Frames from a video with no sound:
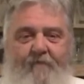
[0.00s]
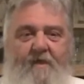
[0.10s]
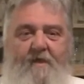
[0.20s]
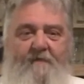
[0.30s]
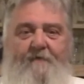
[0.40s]

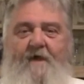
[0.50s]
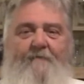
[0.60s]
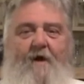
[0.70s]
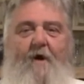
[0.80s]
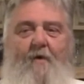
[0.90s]
them. Don't
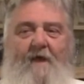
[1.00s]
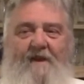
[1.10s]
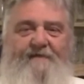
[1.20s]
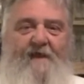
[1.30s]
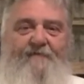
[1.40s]
have a whole lot
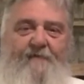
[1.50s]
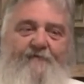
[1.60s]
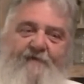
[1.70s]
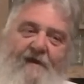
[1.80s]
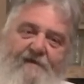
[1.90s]
of taste, but they're
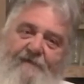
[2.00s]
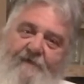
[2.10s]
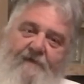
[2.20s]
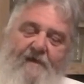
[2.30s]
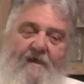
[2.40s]
trying to get
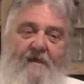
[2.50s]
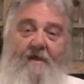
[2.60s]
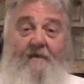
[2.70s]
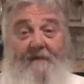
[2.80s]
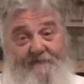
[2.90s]
the,
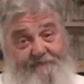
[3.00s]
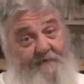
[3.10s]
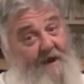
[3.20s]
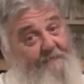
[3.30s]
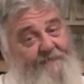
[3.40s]
that's what
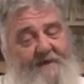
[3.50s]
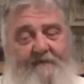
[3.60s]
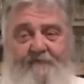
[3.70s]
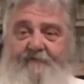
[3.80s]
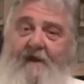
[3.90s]
I'm
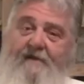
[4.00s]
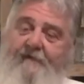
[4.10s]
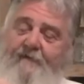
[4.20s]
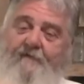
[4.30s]
thinking, they're trying to get